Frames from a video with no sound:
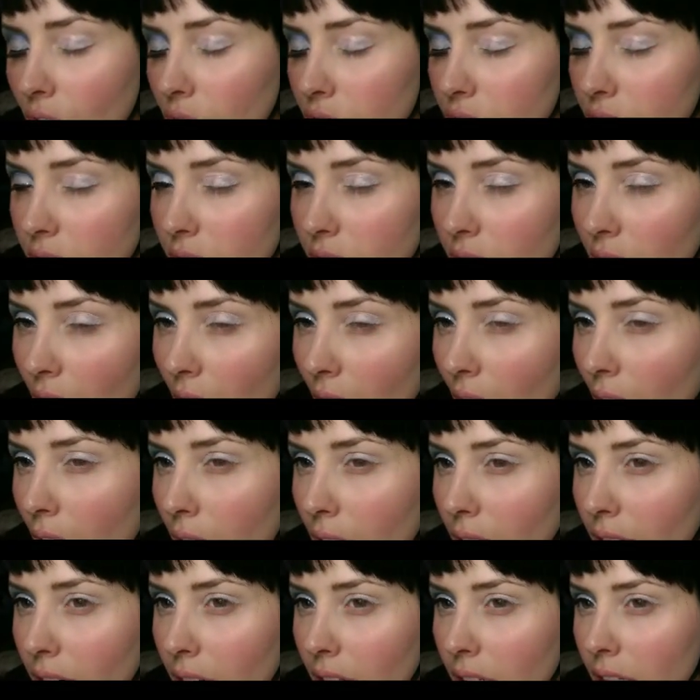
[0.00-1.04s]
not
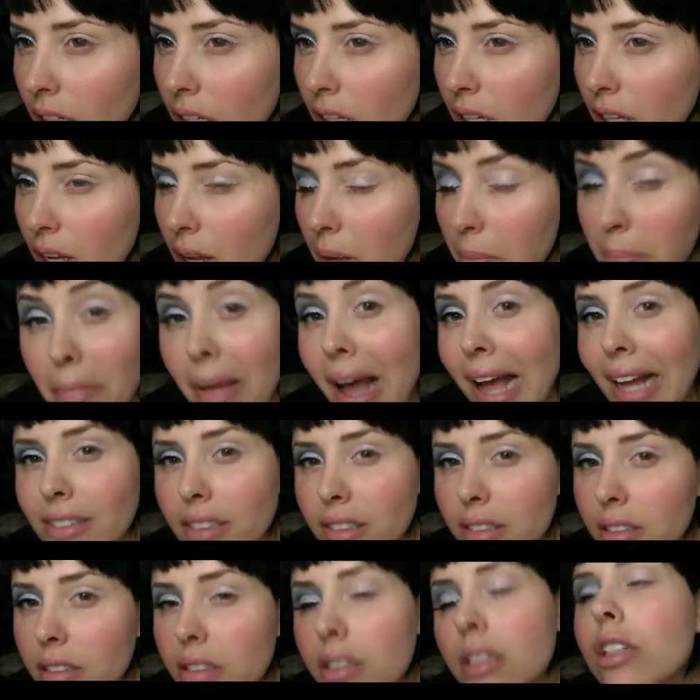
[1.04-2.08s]
uh,
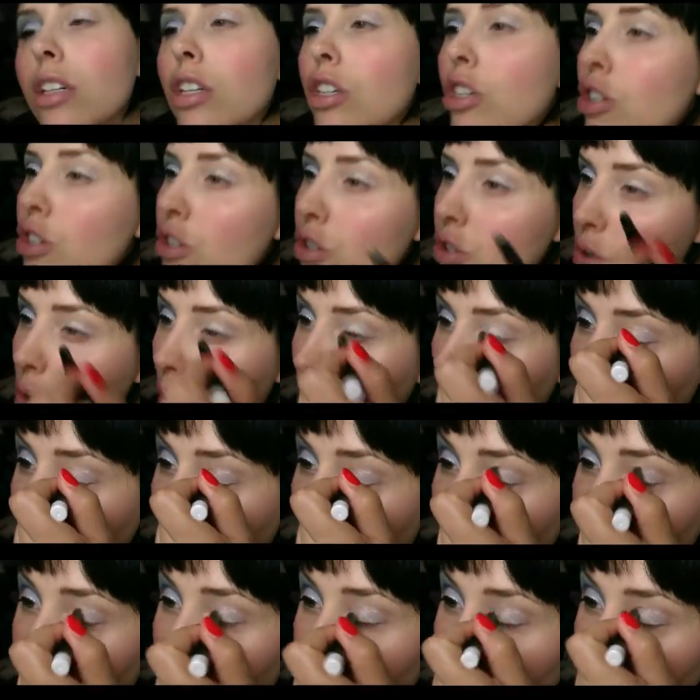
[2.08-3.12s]
matte, so I
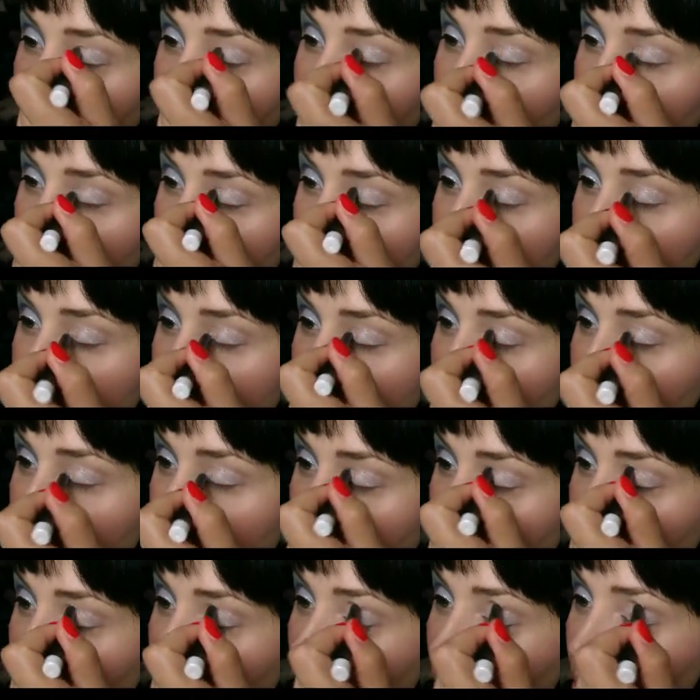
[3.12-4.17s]
like it for
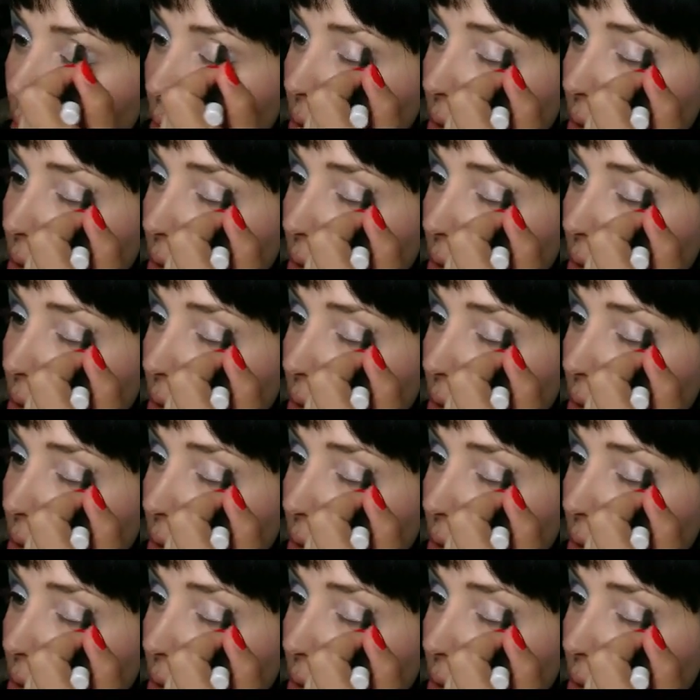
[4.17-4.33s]
certain